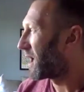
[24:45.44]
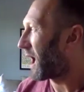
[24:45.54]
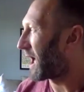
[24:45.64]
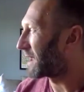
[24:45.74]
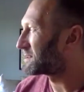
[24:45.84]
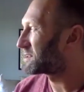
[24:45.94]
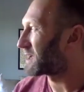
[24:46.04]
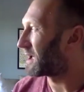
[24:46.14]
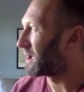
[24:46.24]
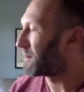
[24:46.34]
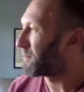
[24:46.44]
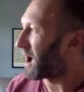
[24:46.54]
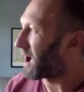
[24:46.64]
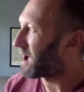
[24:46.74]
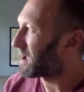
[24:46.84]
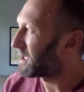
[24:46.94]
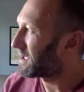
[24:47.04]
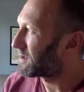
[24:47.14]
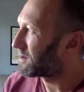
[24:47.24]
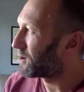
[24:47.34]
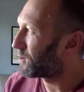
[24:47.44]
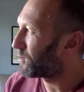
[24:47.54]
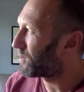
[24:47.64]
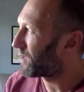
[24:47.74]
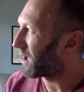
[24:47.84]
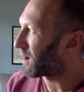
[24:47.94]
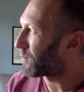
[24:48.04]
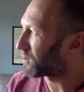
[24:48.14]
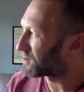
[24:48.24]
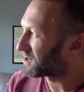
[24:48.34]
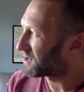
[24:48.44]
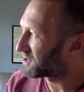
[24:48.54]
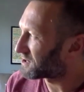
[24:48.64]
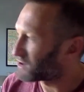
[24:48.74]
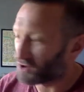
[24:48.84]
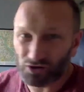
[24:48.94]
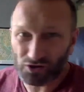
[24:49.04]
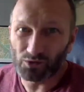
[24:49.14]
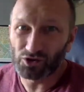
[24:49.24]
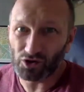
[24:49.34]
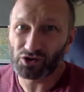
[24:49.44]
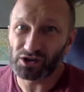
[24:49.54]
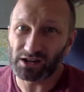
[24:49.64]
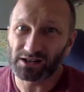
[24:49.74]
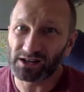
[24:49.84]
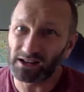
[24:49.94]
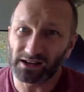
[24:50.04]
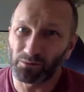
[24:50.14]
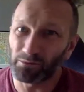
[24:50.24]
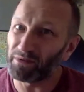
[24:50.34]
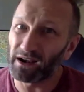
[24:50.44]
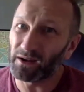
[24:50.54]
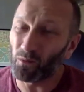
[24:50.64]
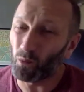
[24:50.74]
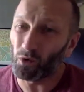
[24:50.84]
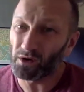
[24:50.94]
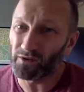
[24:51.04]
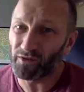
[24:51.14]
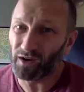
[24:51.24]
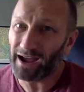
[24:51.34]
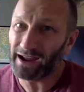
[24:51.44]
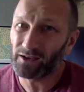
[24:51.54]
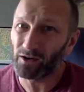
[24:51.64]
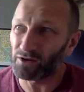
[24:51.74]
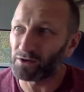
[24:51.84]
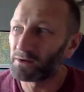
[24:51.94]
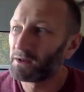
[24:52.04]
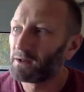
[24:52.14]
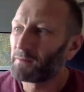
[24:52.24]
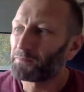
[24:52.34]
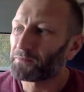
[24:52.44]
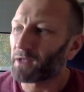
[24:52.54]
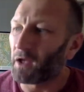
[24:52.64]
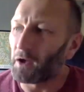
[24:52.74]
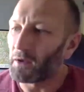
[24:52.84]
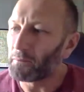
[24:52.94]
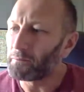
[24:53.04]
I knew that I wanted to just do justice to this brilliant, wonderful icon. I